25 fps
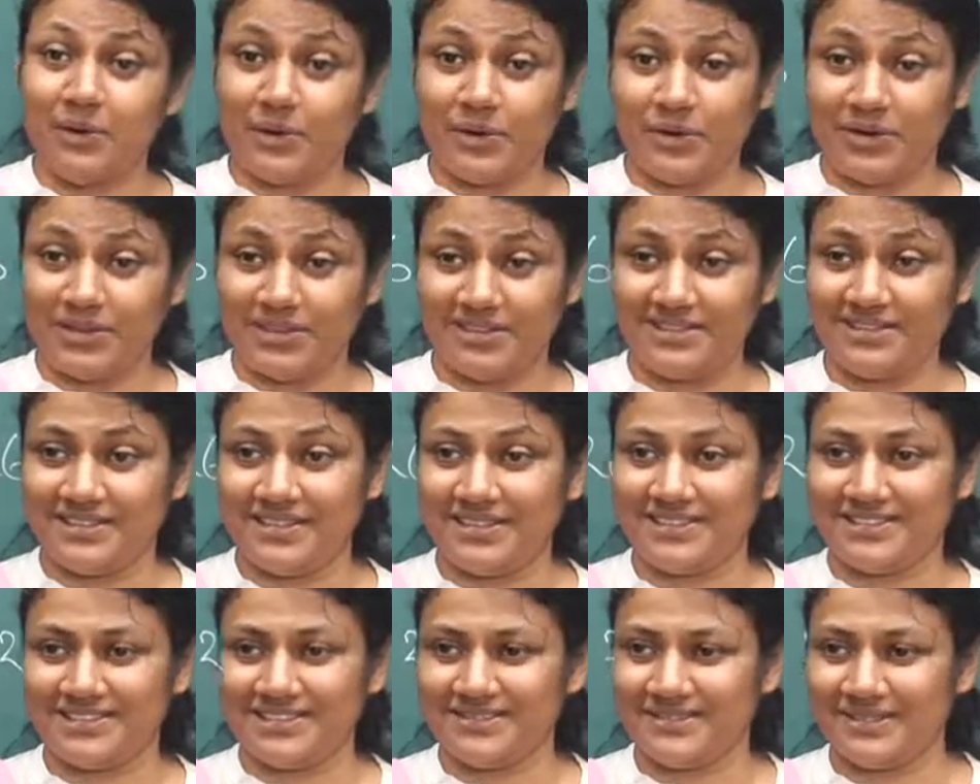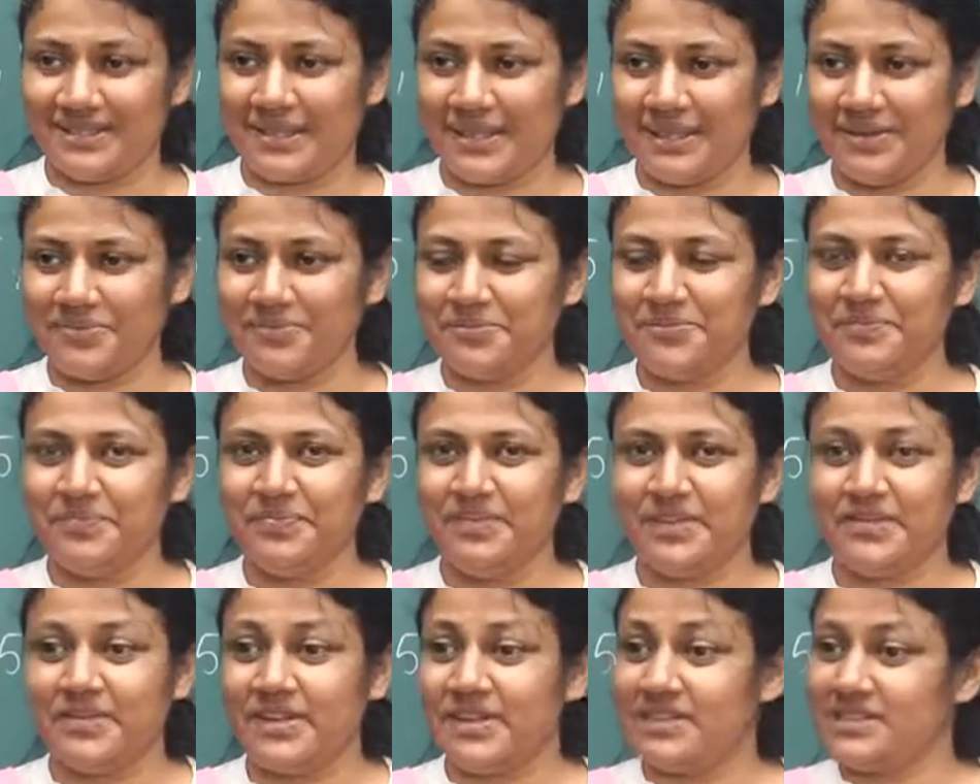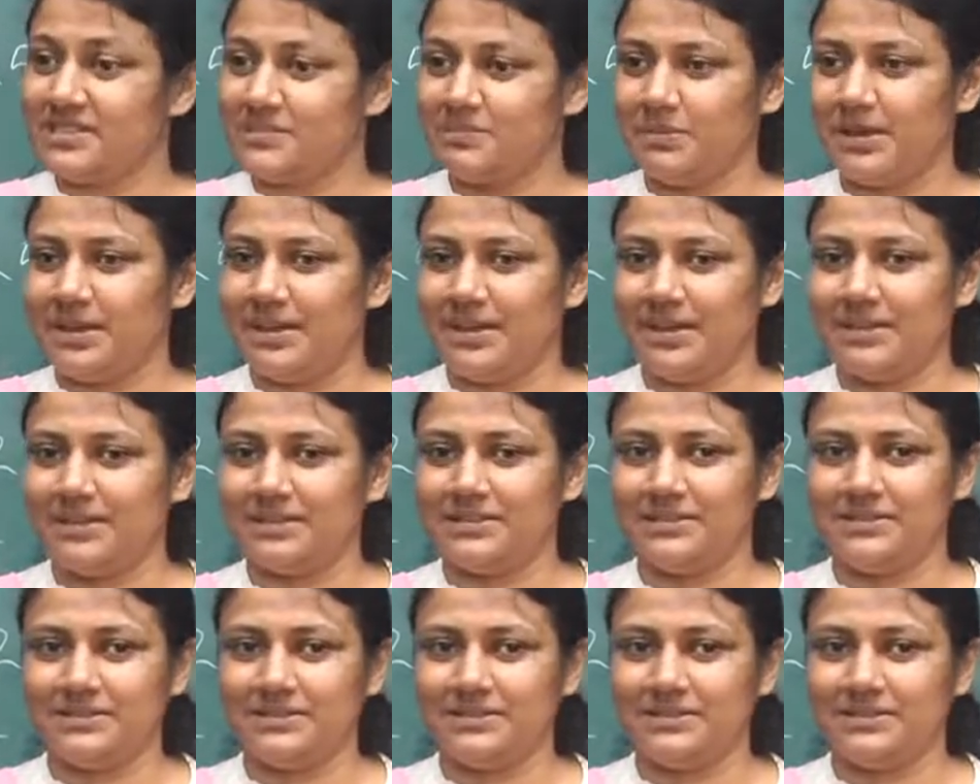baaguntundi, okay, very smart.